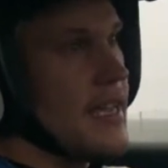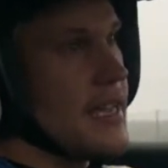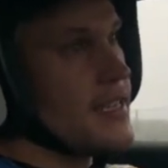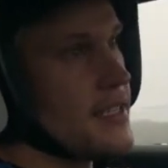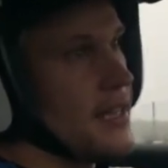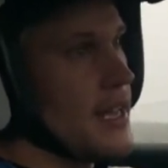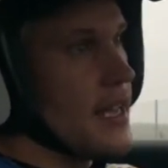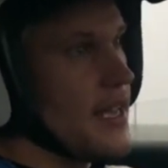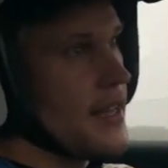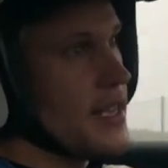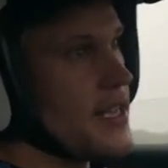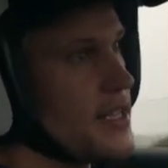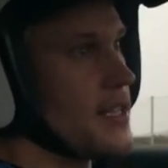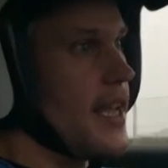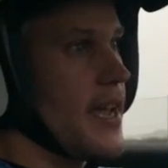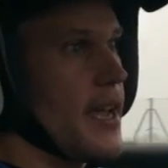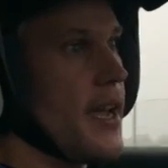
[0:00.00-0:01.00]
easily. This
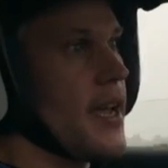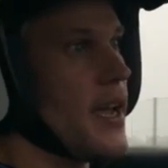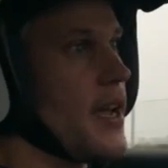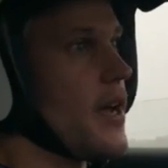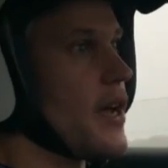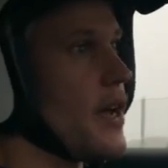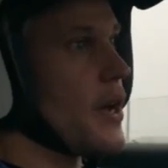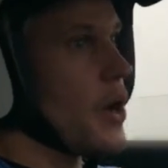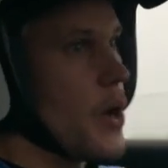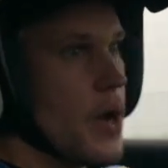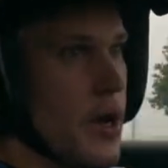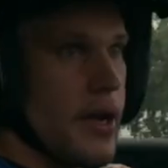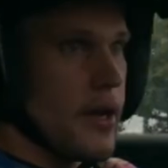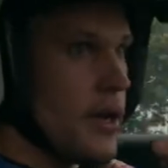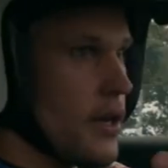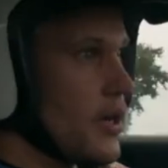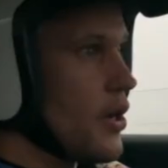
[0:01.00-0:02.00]
thing
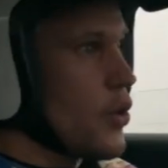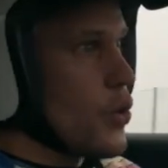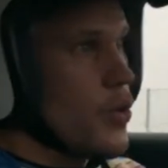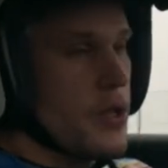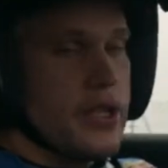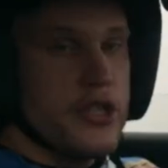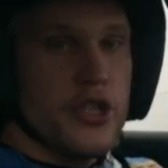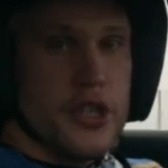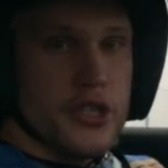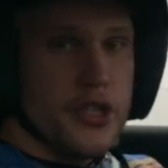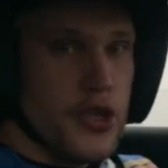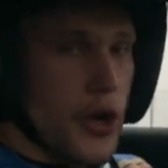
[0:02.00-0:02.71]
just